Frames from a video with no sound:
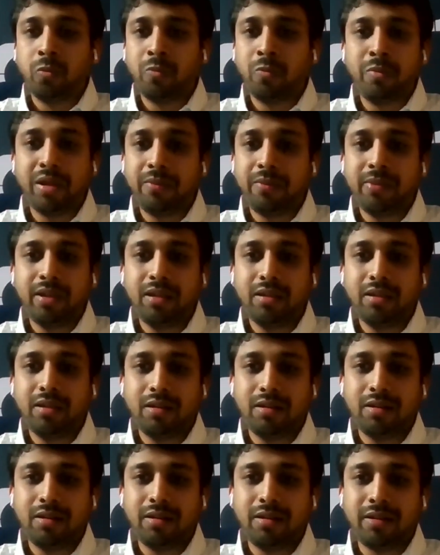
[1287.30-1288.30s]
maybe
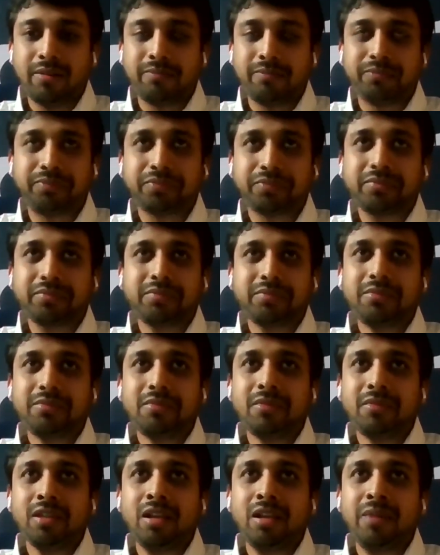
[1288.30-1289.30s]
the
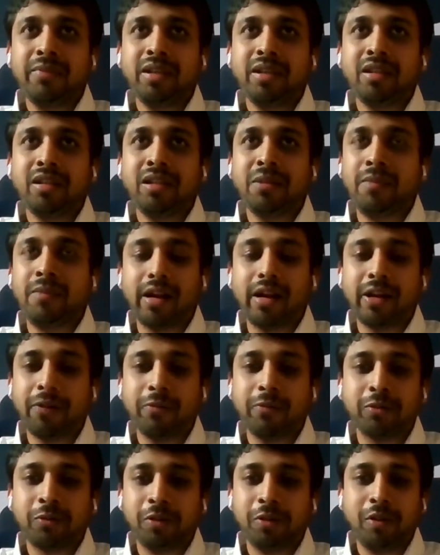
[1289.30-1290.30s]

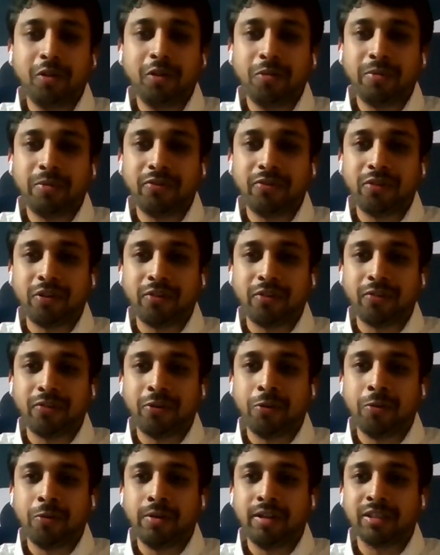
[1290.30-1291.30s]
market was only open for a
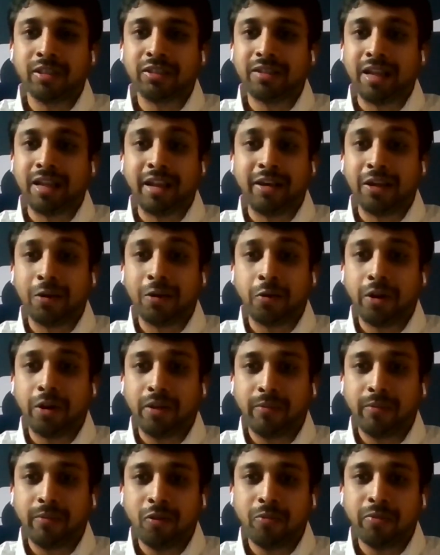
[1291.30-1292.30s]
few hours, and it could
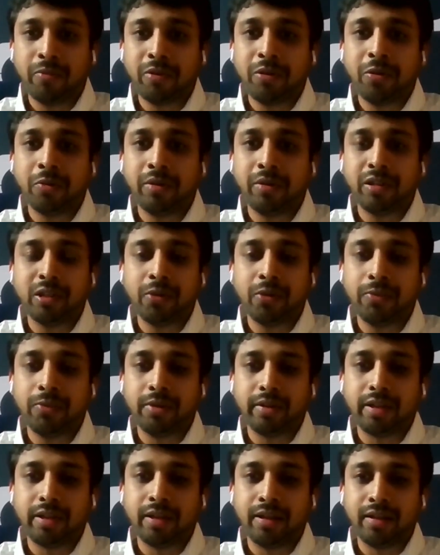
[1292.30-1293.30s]
have been open during the
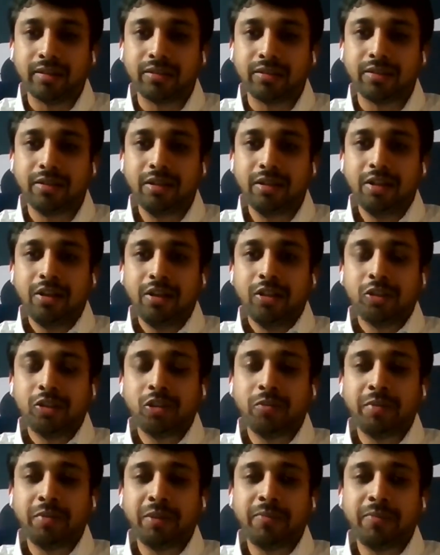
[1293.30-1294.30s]
working hours.
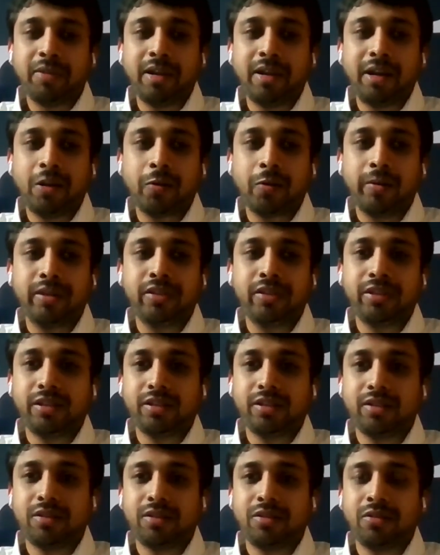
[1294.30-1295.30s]
So people had to
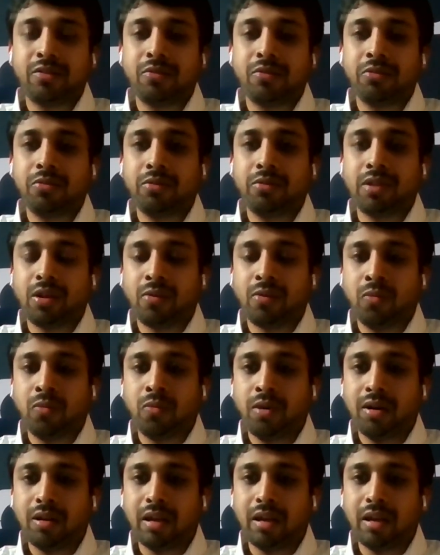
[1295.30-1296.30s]
adjust to their
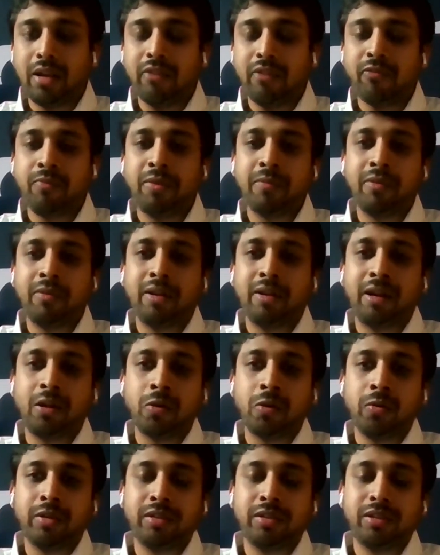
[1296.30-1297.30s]
work life. People had
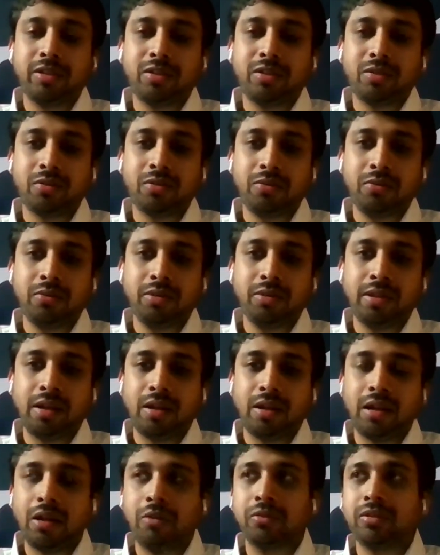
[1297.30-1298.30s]
to adjust to
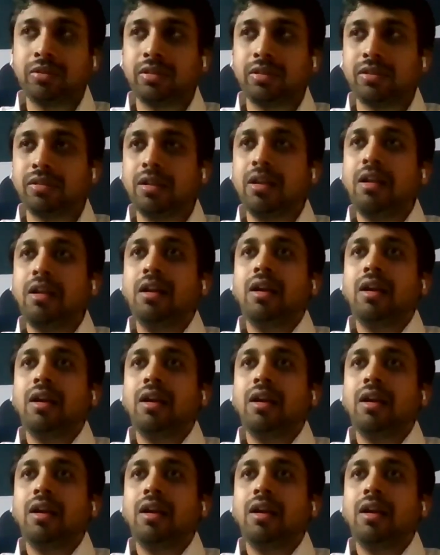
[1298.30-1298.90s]
their houses,